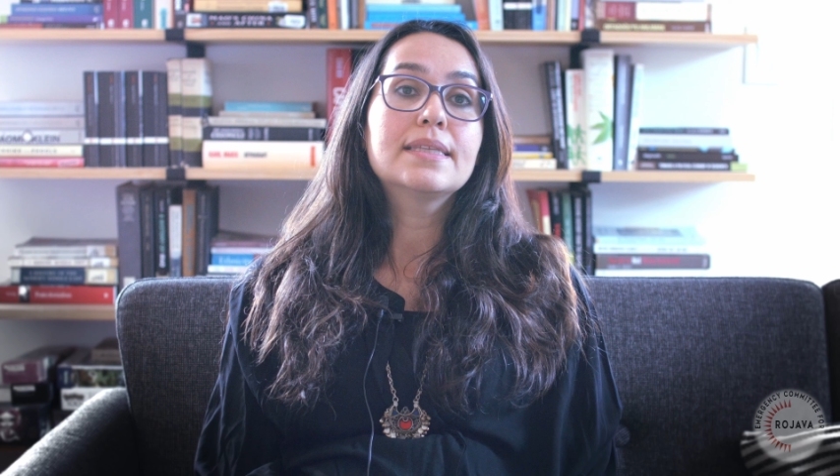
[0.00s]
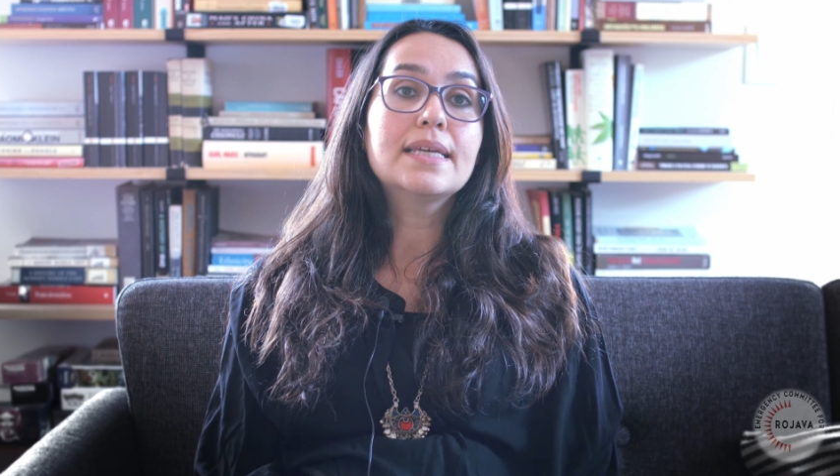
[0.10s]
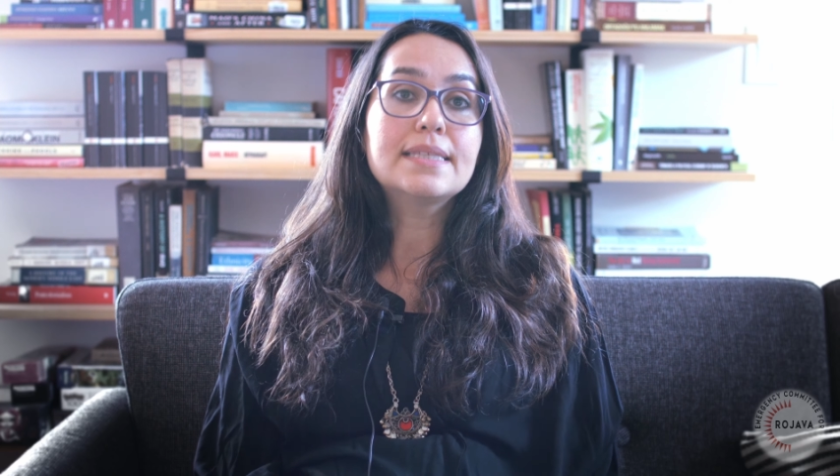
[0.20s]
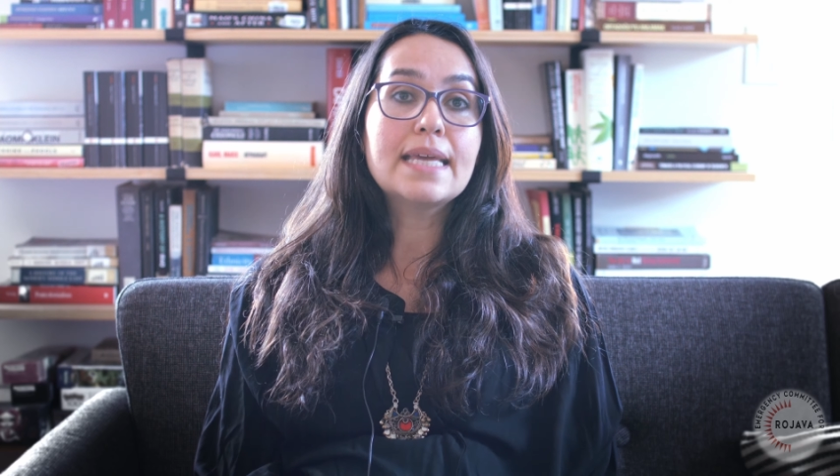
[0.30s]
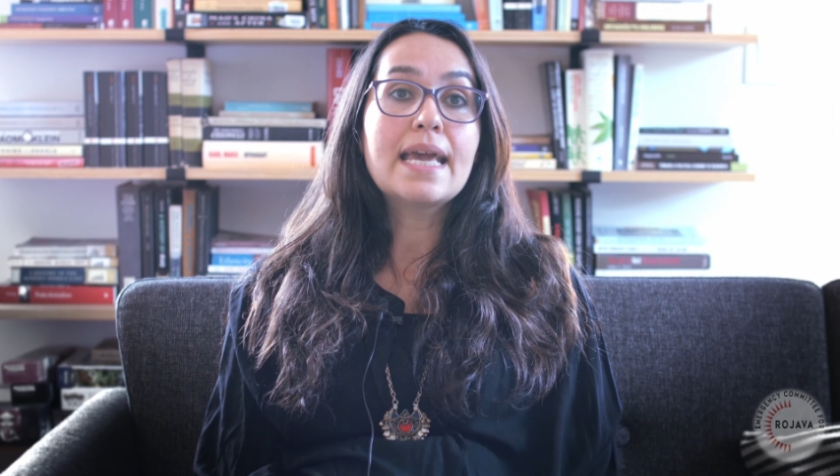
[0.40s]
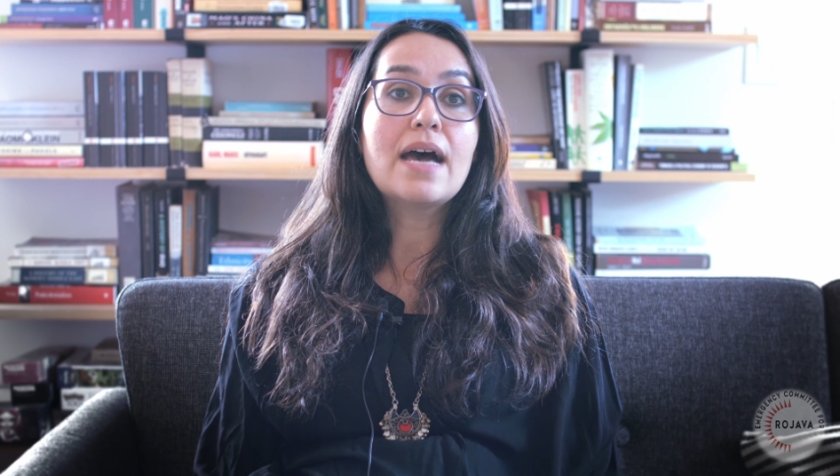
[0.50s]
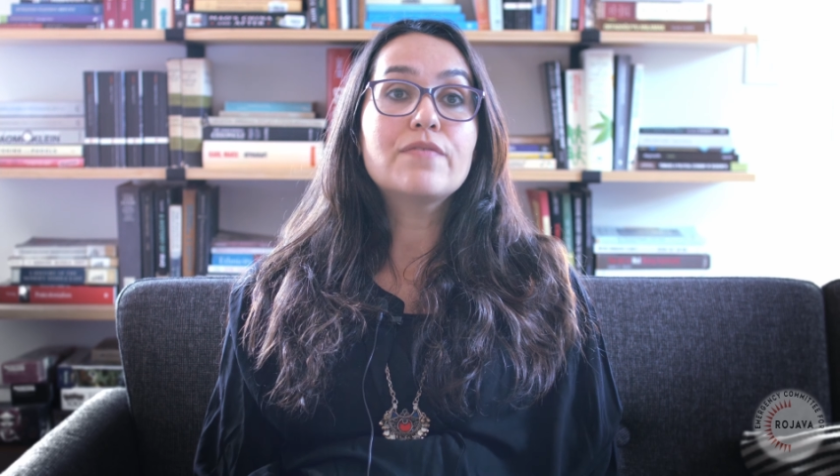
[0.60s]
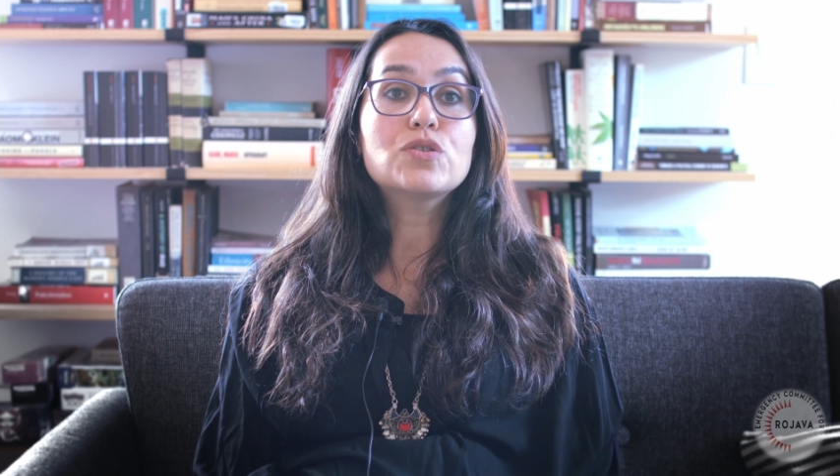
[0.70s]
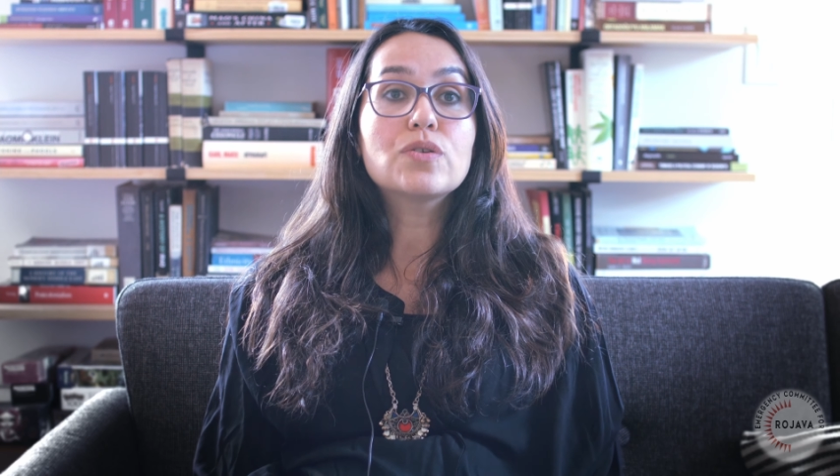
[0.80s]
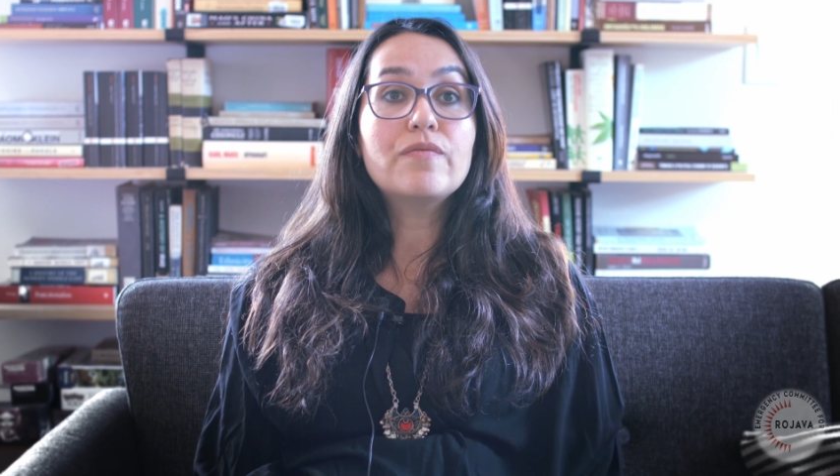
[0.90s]
that they
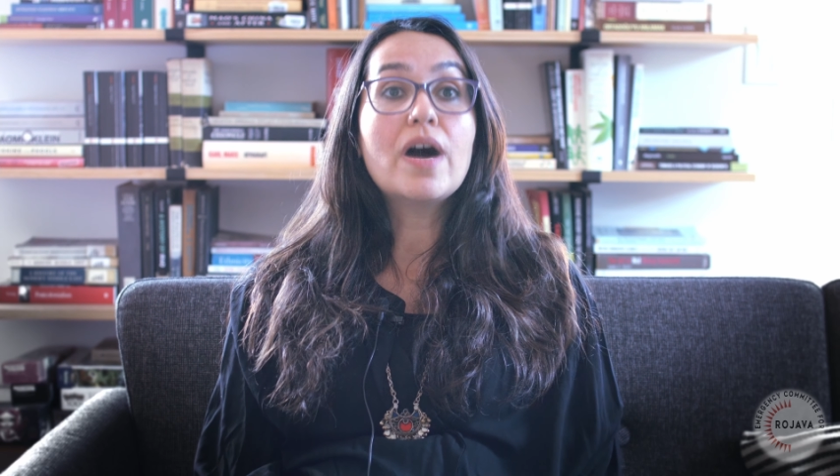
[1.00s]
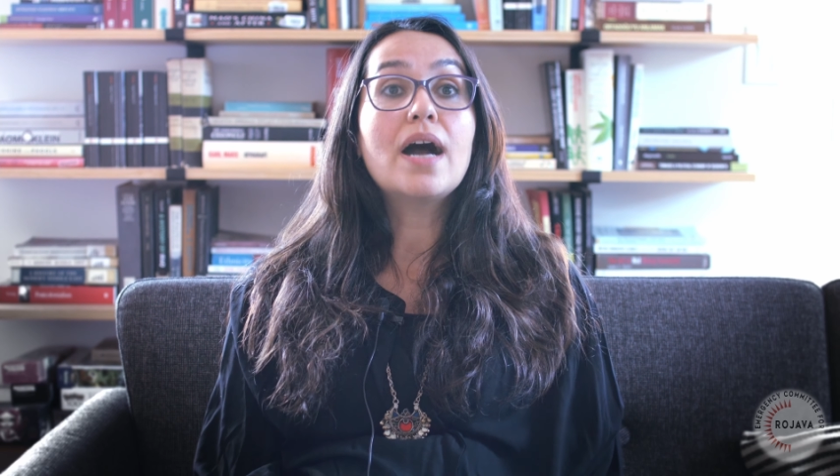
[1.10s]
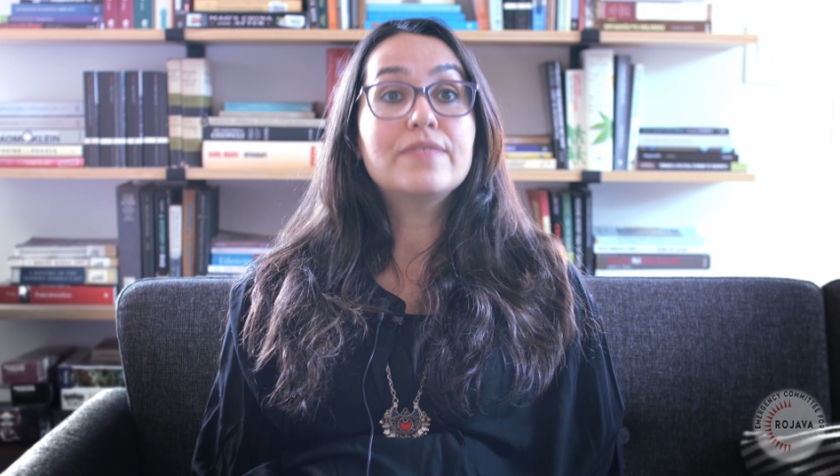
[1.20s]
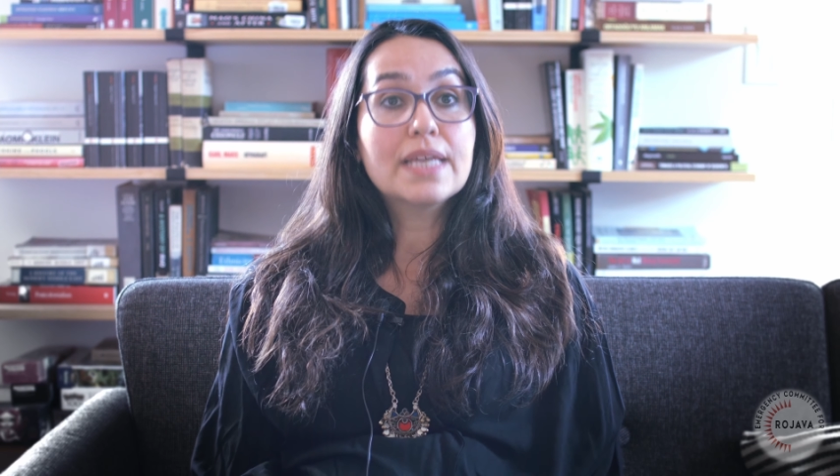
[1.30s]
have survived